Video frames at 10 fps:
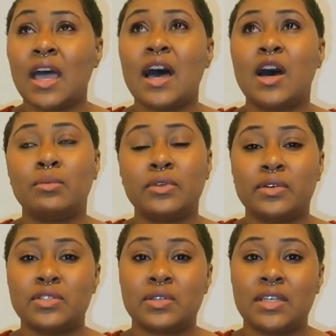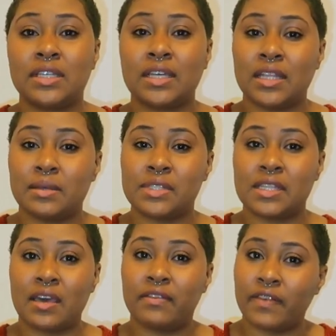I hope you enjoy the clips
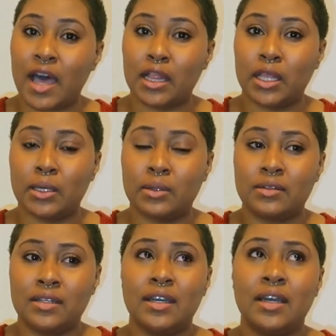that follow.